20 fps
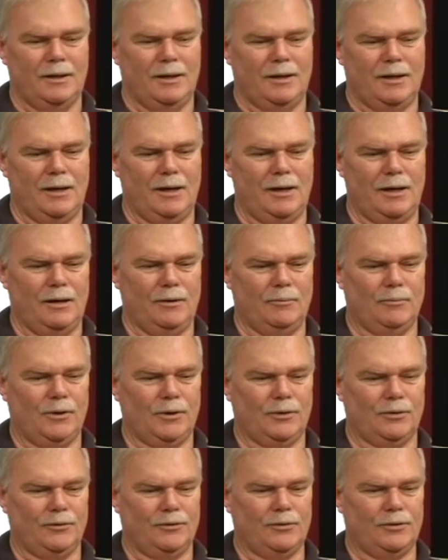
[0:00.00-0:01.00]
And we've
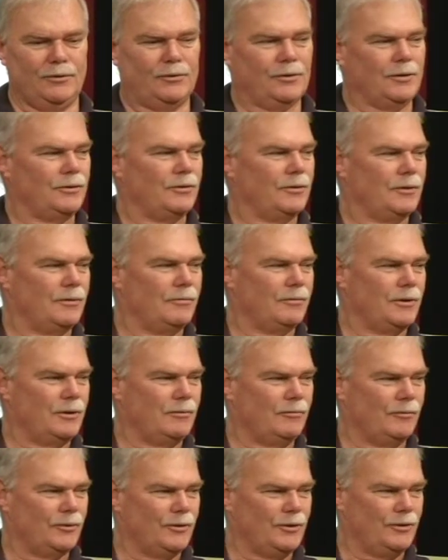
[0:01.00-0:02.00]
got CCTV
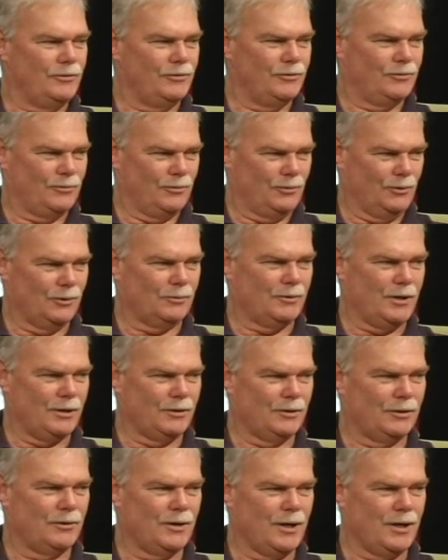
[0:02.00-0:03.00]
footage all around the
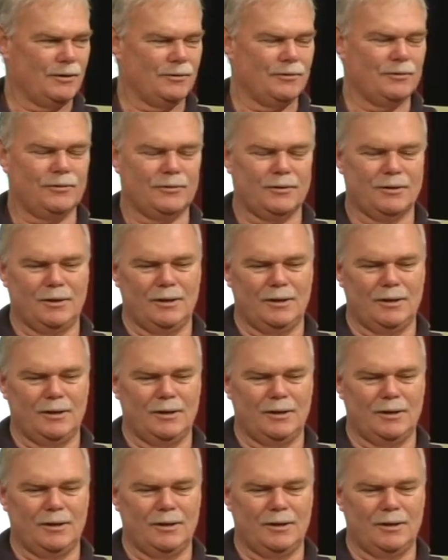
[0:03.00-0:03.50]
grounds.